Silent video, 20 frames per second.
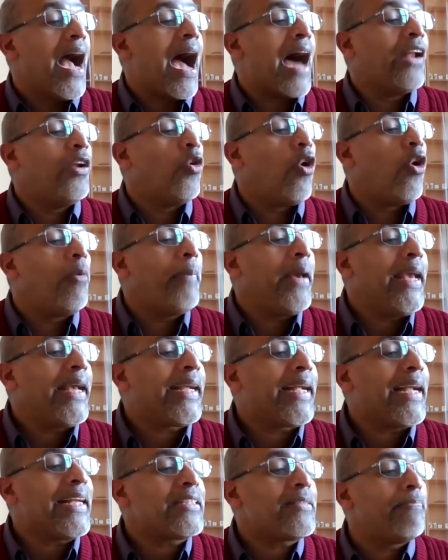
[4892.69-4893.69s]
And
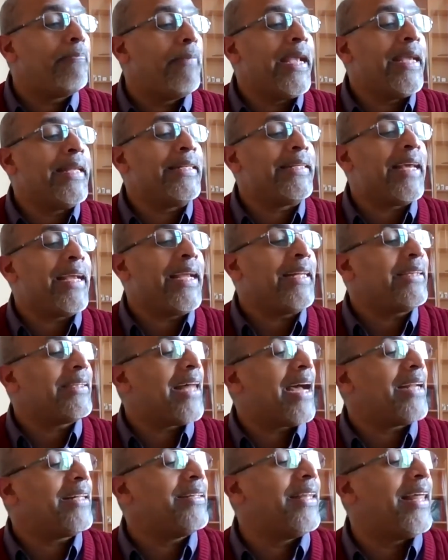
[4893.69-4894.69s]
lawmakers maintain
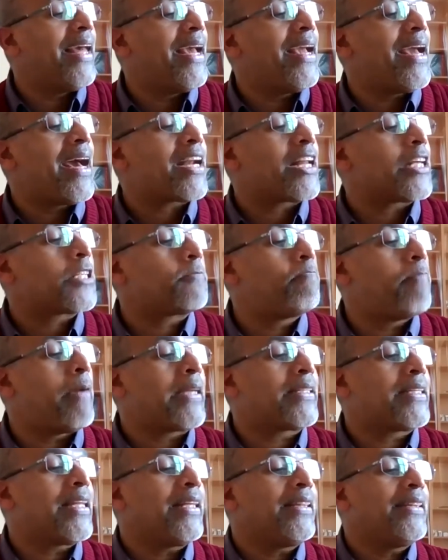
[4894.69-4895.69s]
that they are
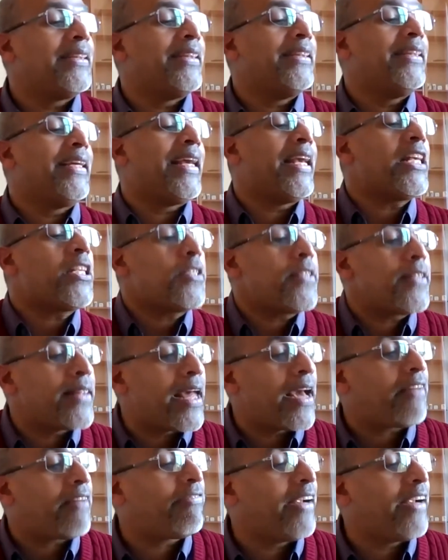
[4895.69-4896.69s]
respecting his,
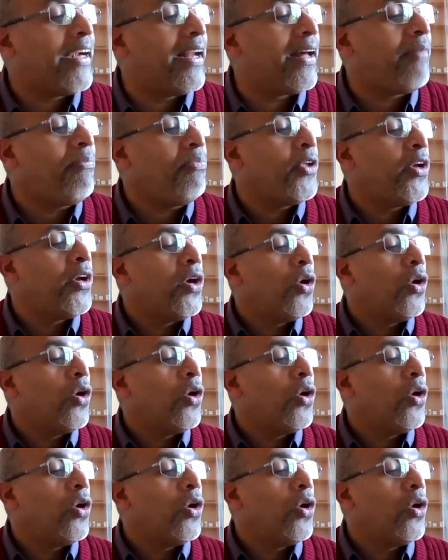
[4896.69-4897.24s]
their freedom